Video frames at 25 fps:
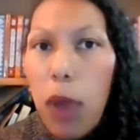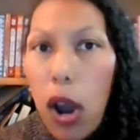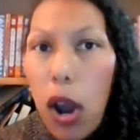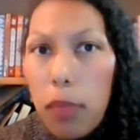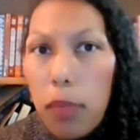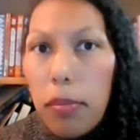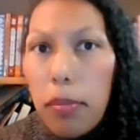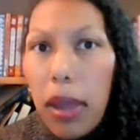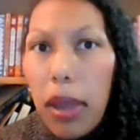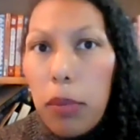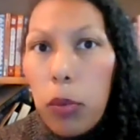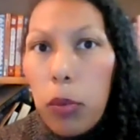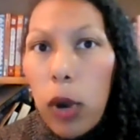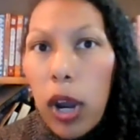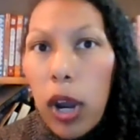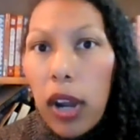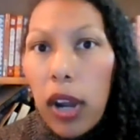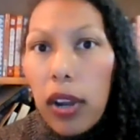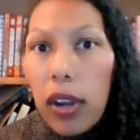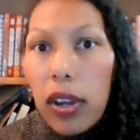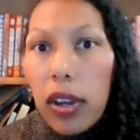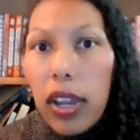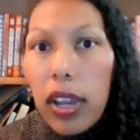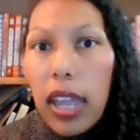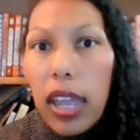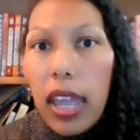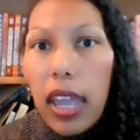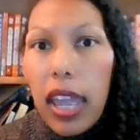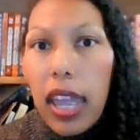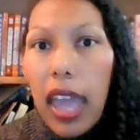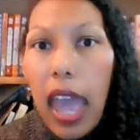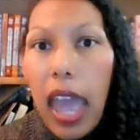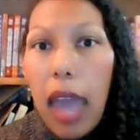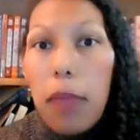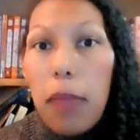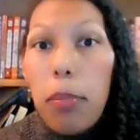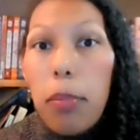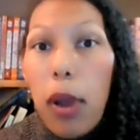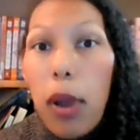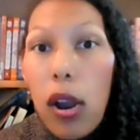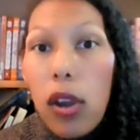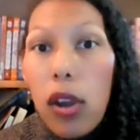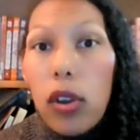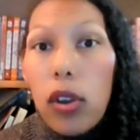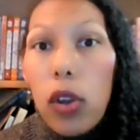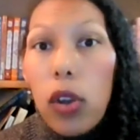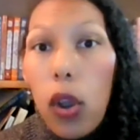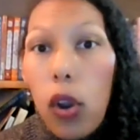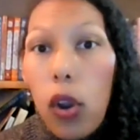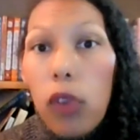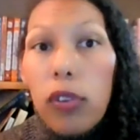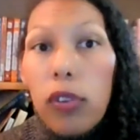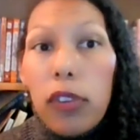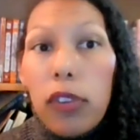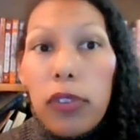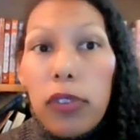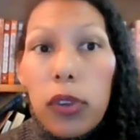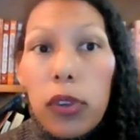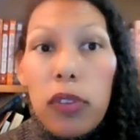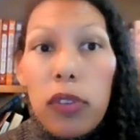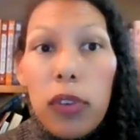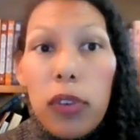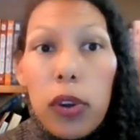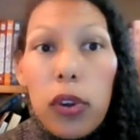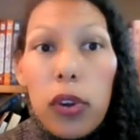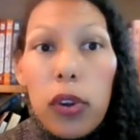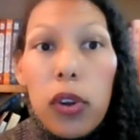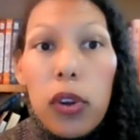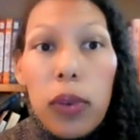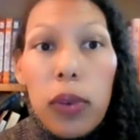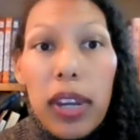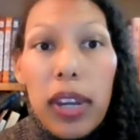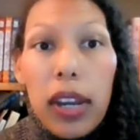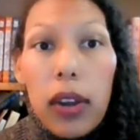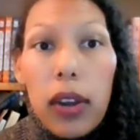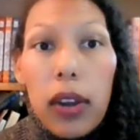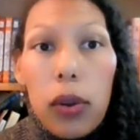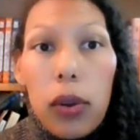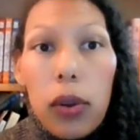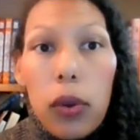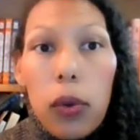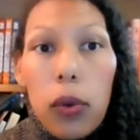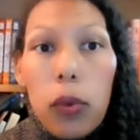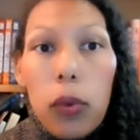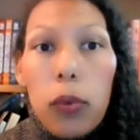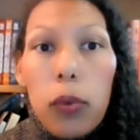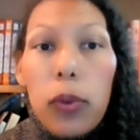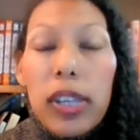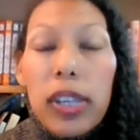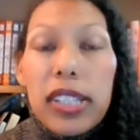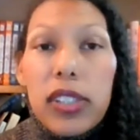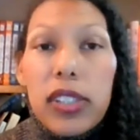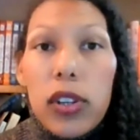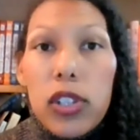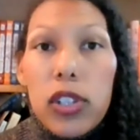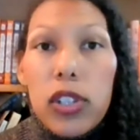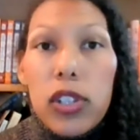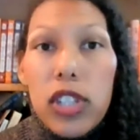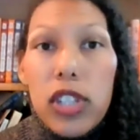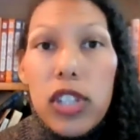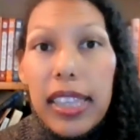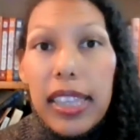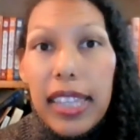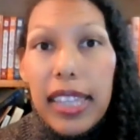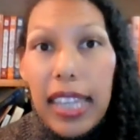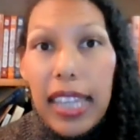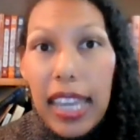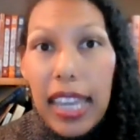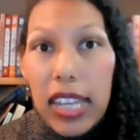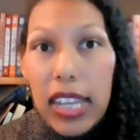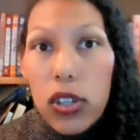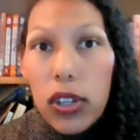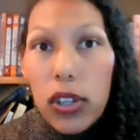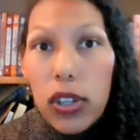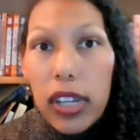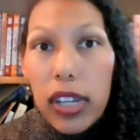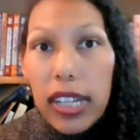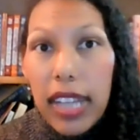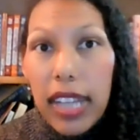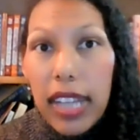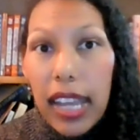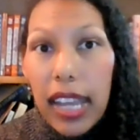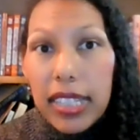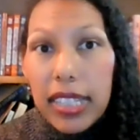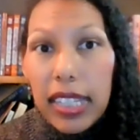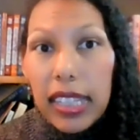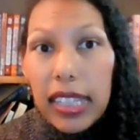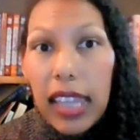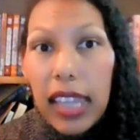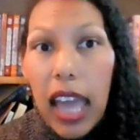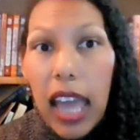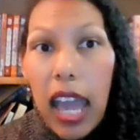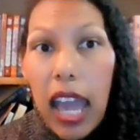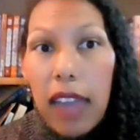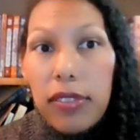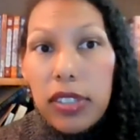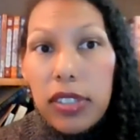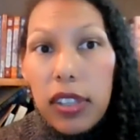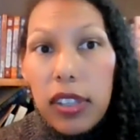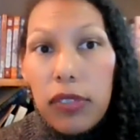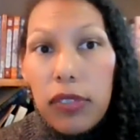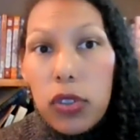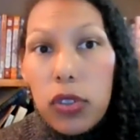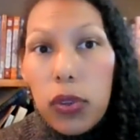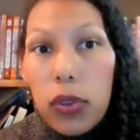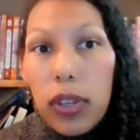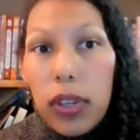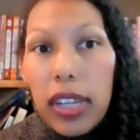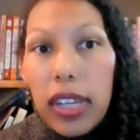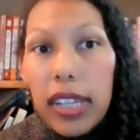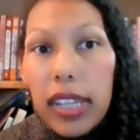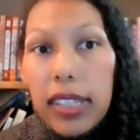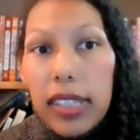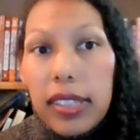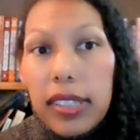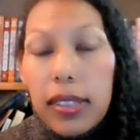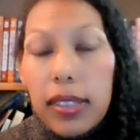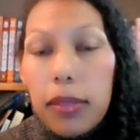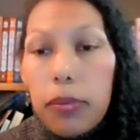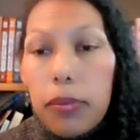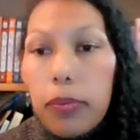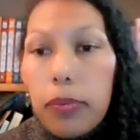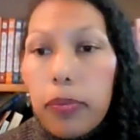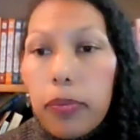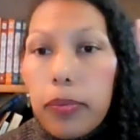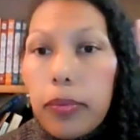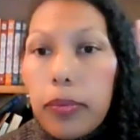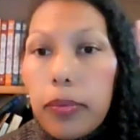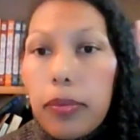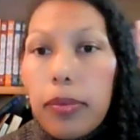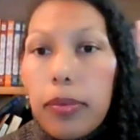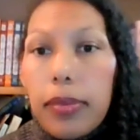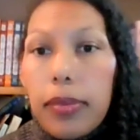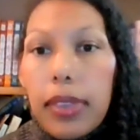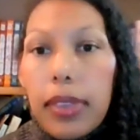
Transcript: is part memoir and part overview of her career, researching the interconnected lives of trees.